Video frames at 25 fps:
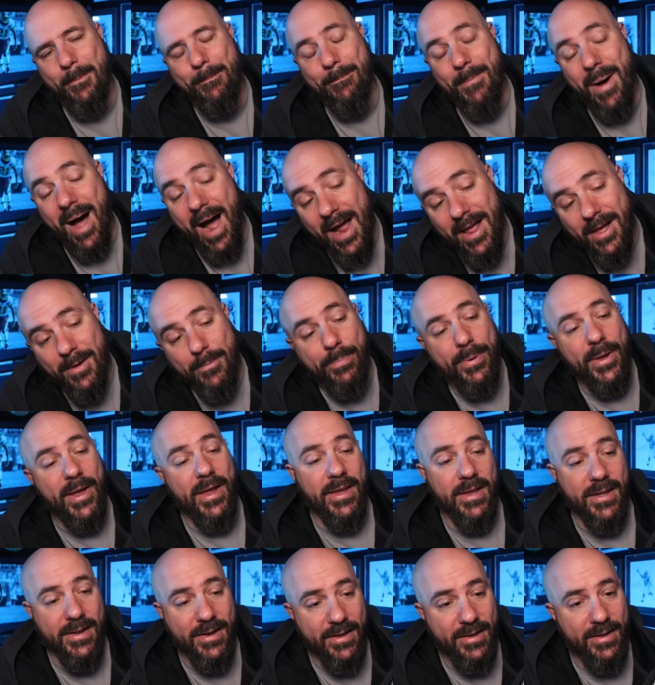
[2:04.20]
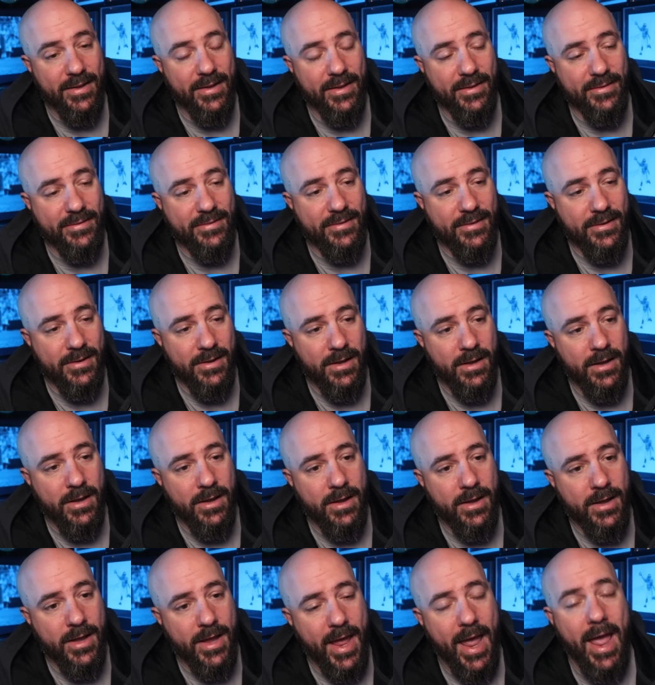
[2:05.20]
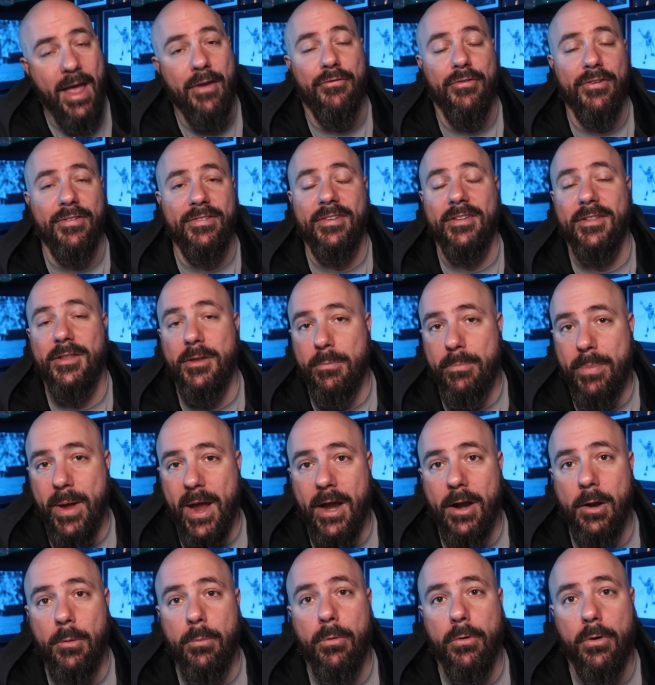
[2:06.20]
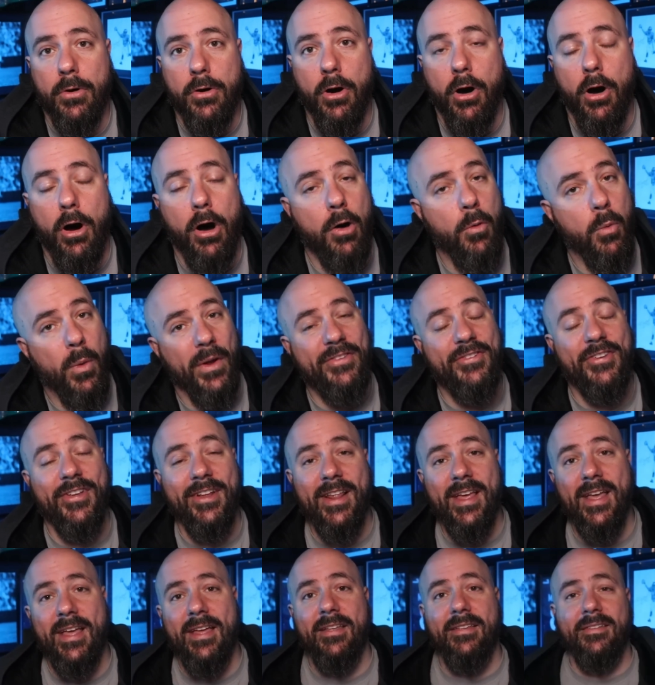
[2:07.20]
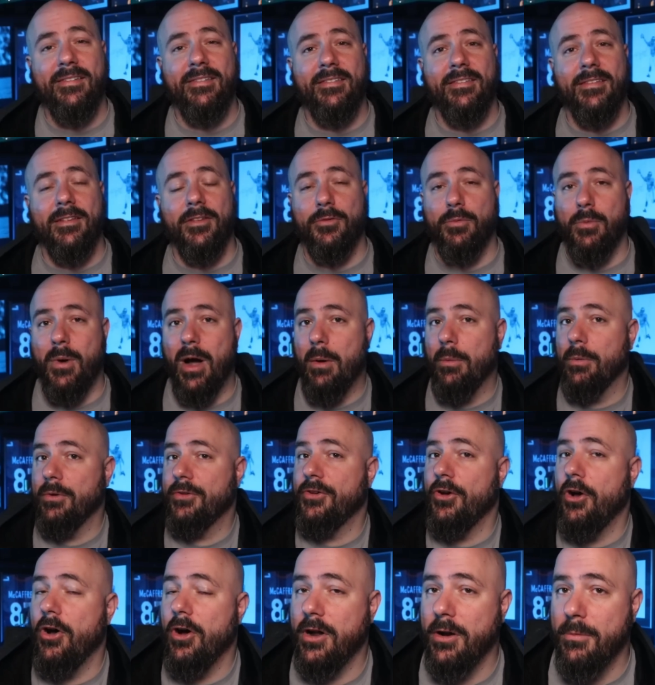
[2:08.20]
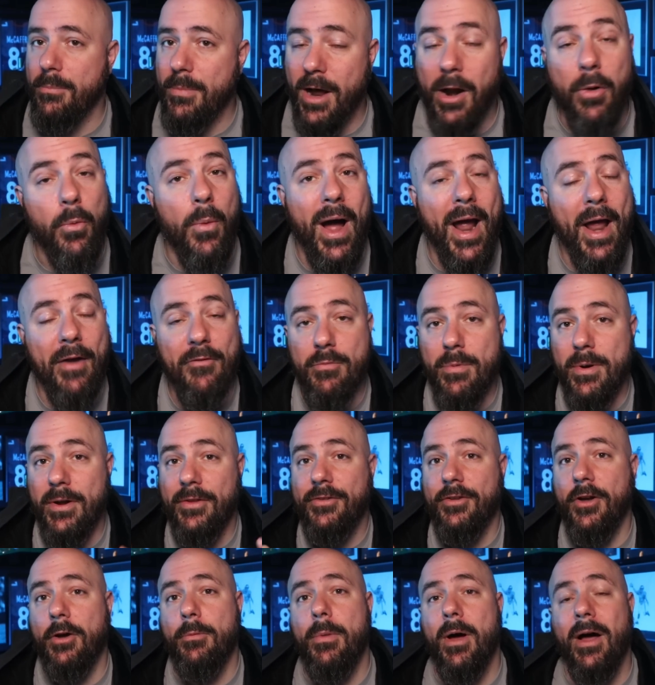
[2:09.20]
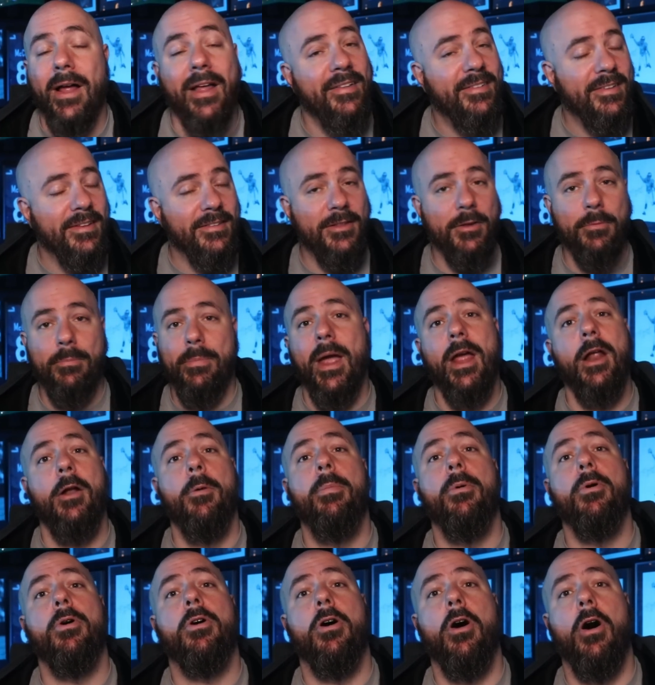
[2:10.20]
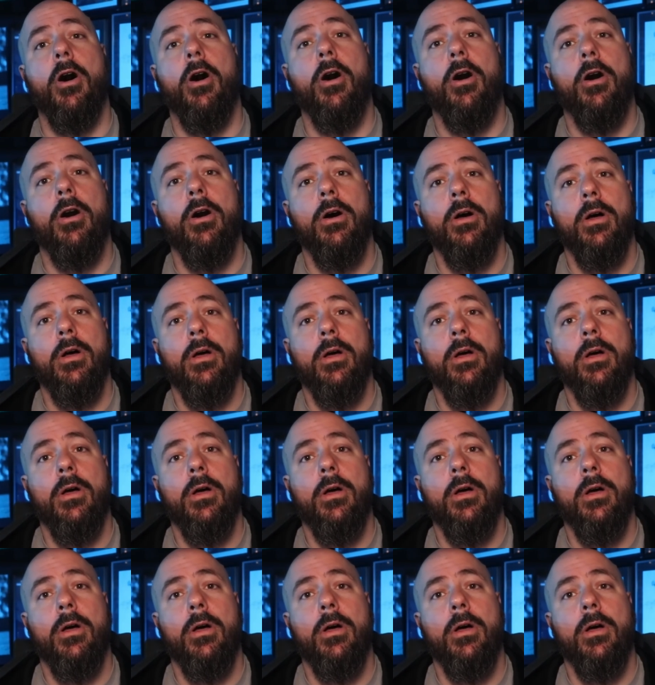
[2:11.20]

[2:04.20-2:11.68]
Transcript: My opinion is, if it's a debatable call, which it is, that's why we're talking about it, why everybody's talking about it. It's a debatable call.